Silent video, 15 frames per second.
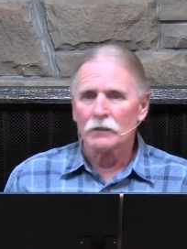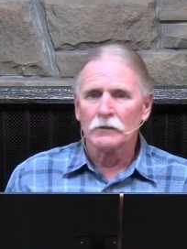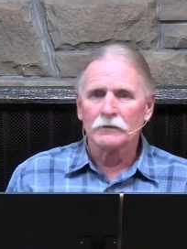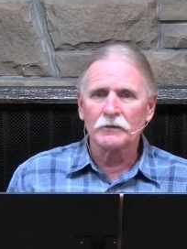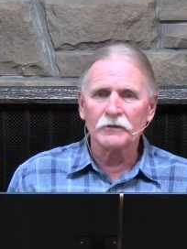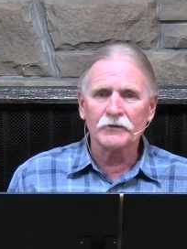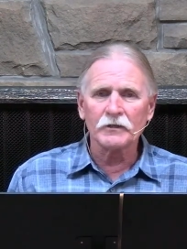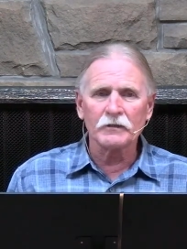Do
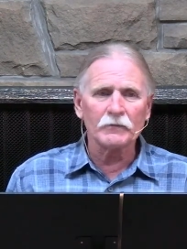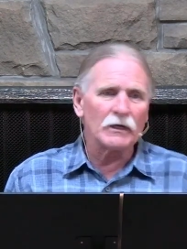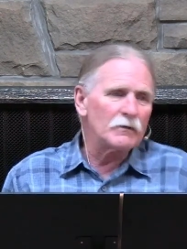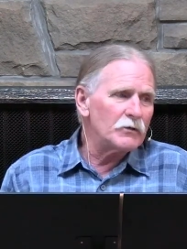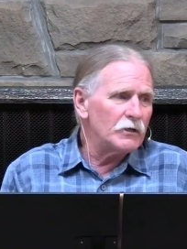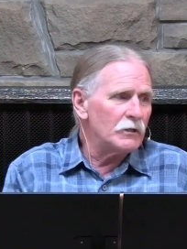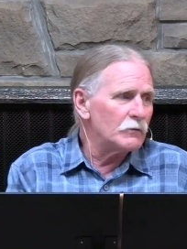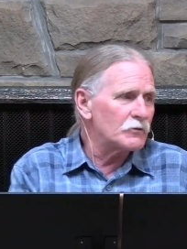you think
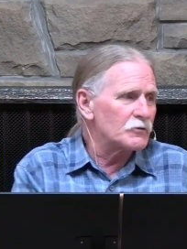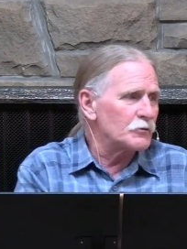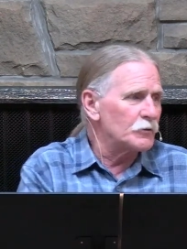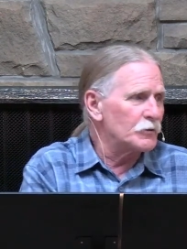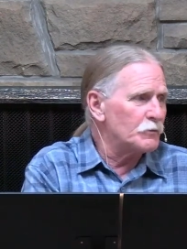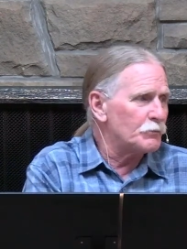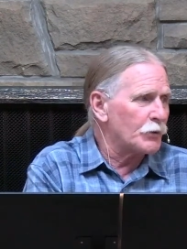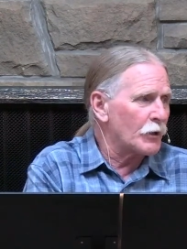maybe he was
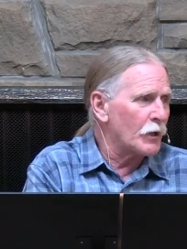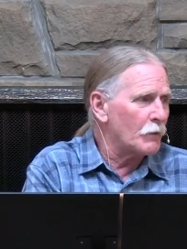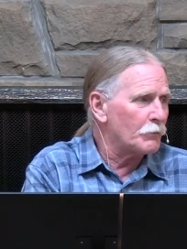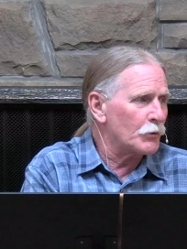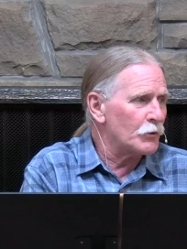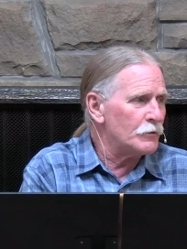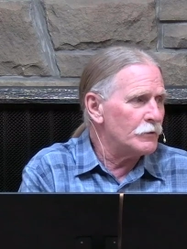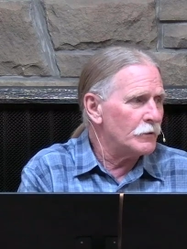really
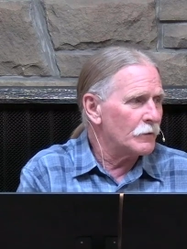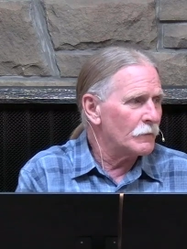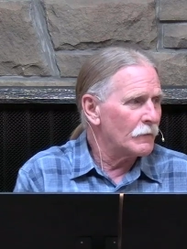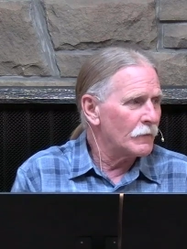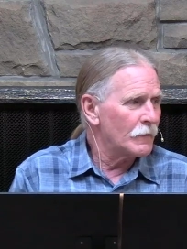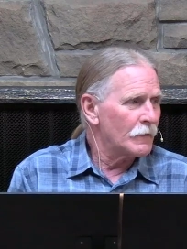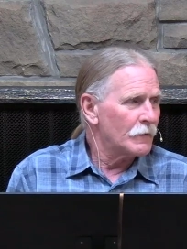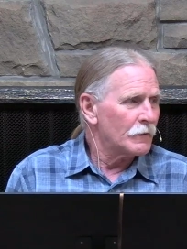pampered?
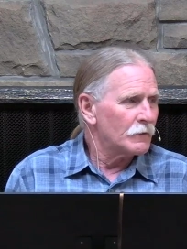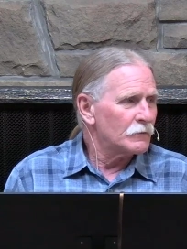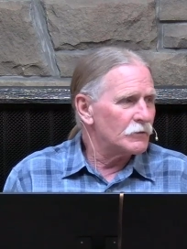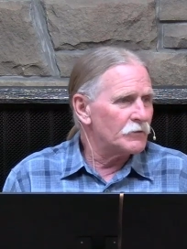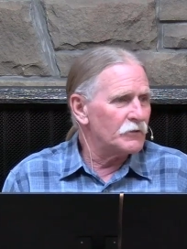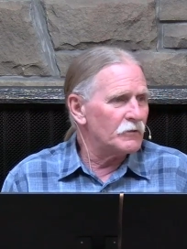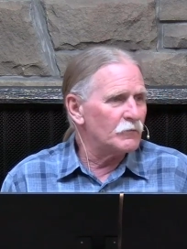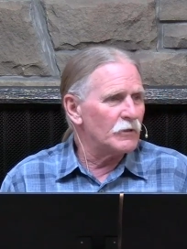Do you
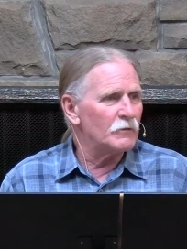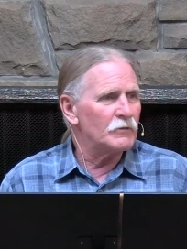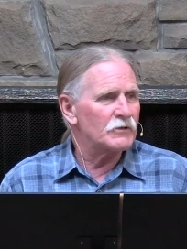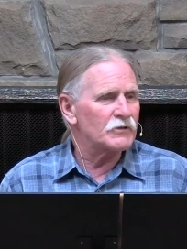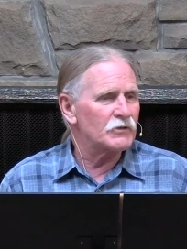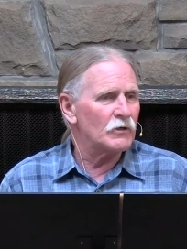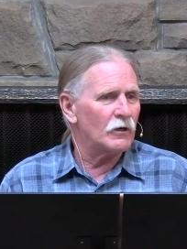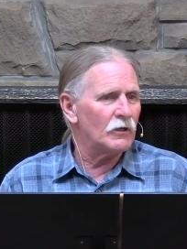think maybe
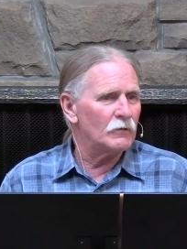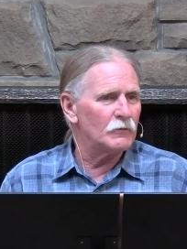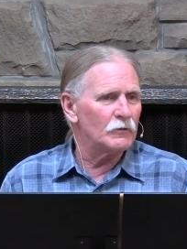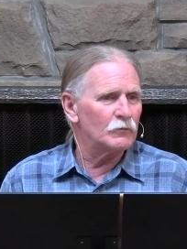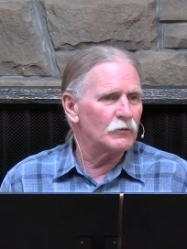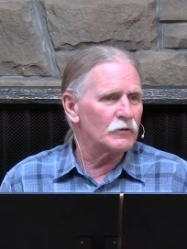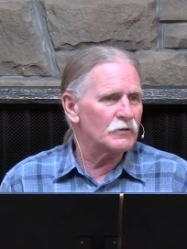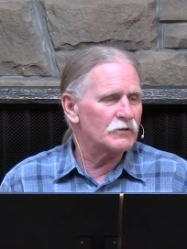Solomon
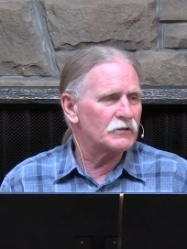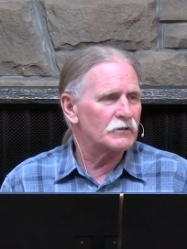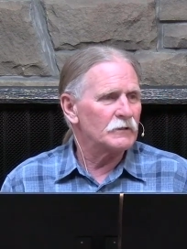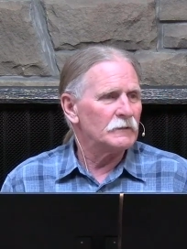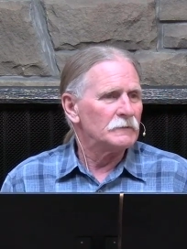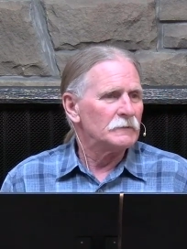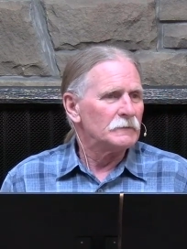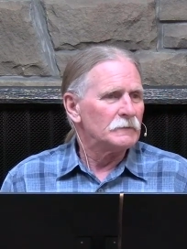was,
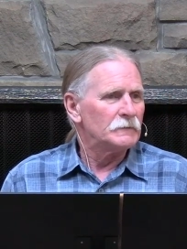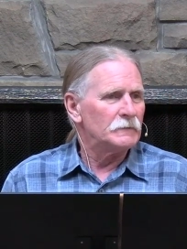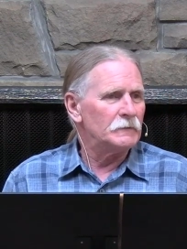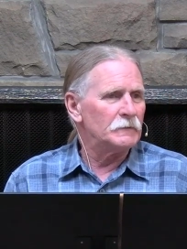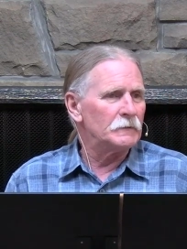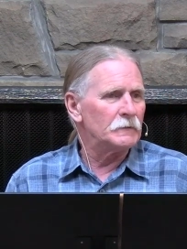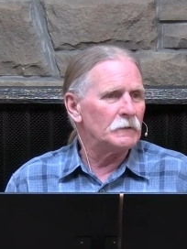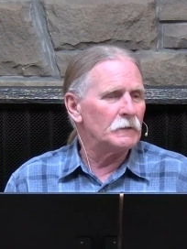
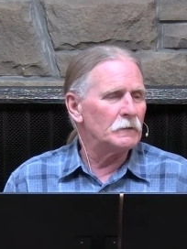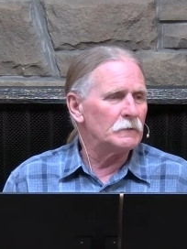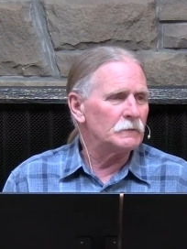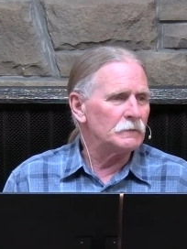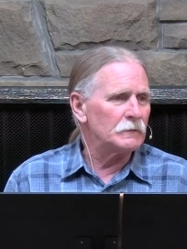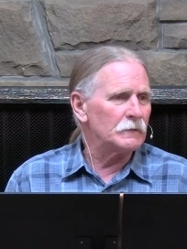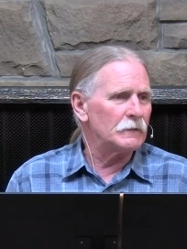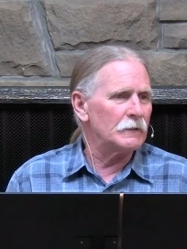you
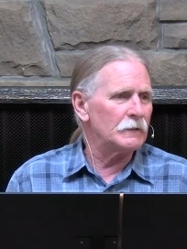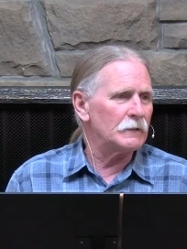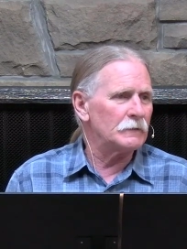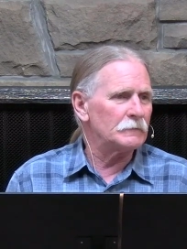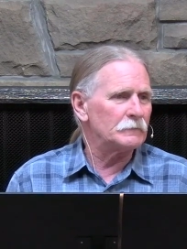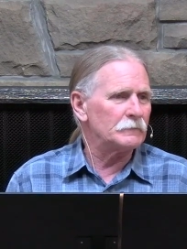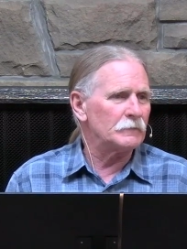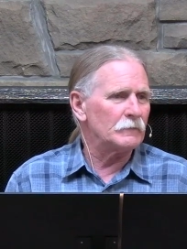know,
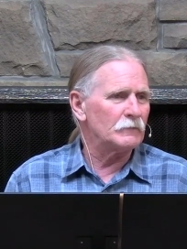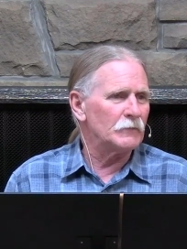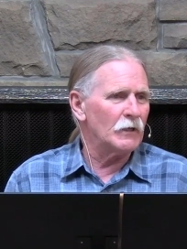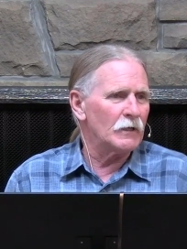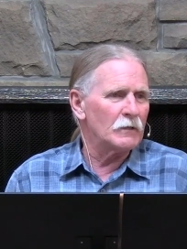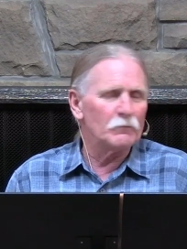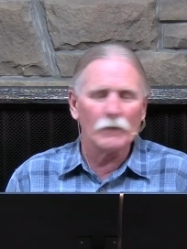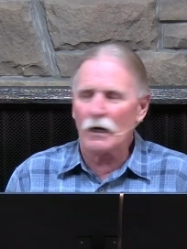
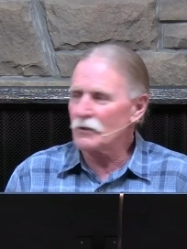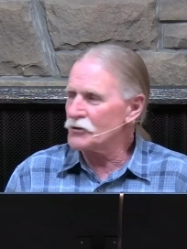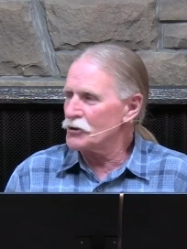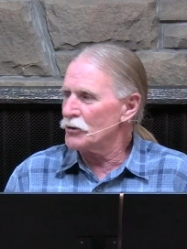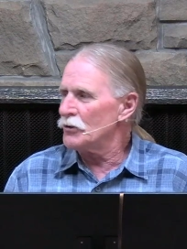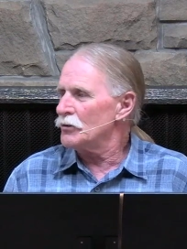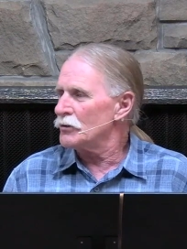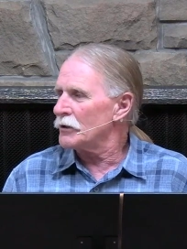not a
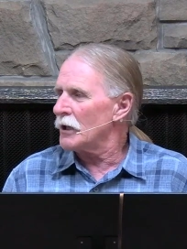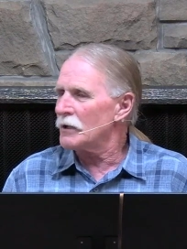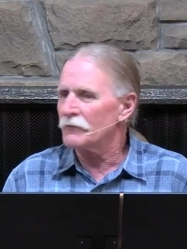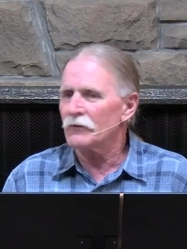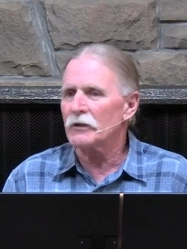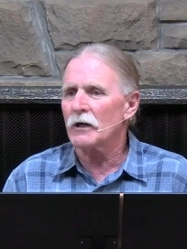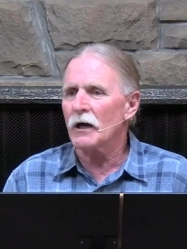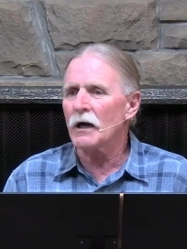macho kind of a
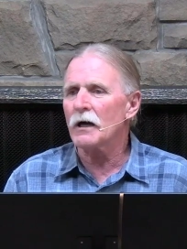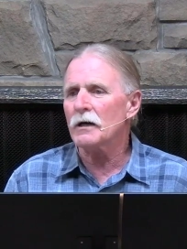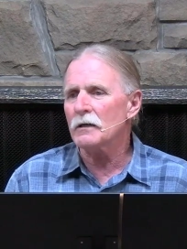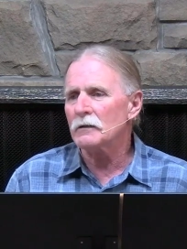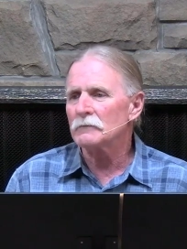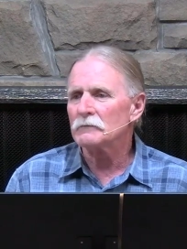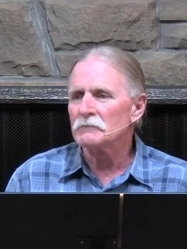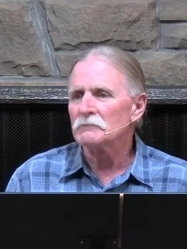guy?
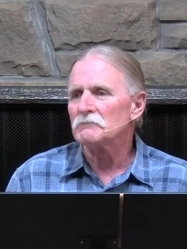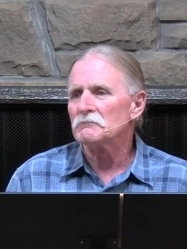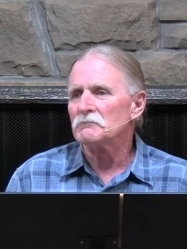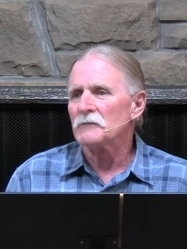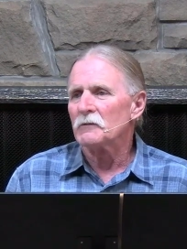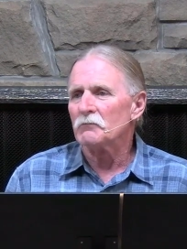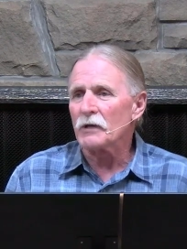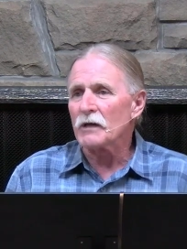
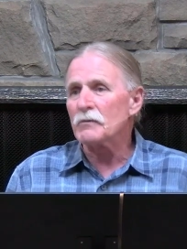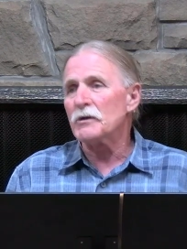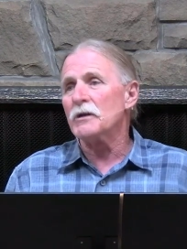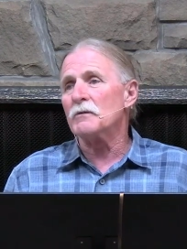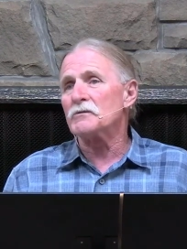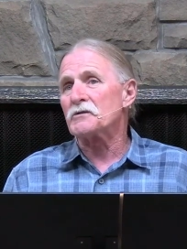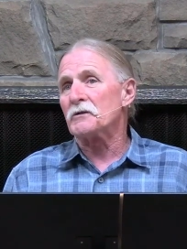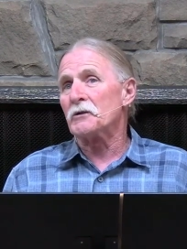Maybe he
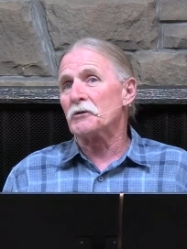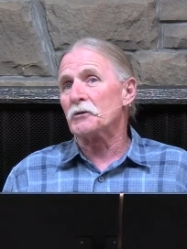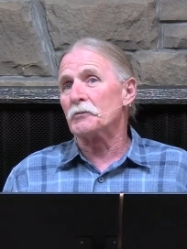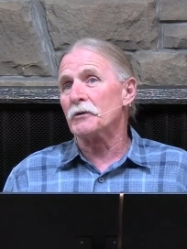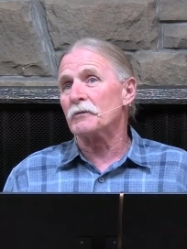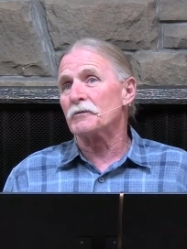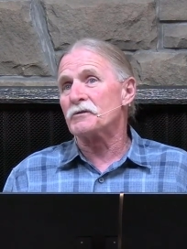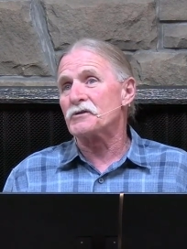was a little
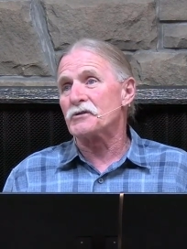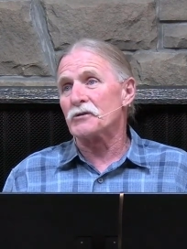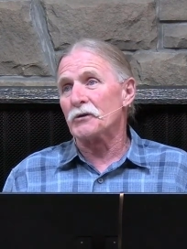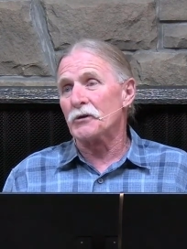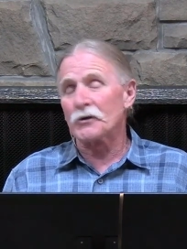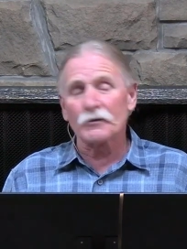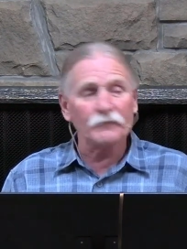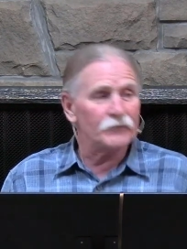bit
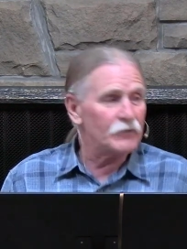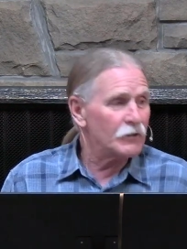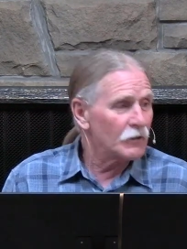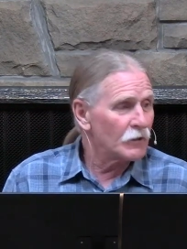reserved.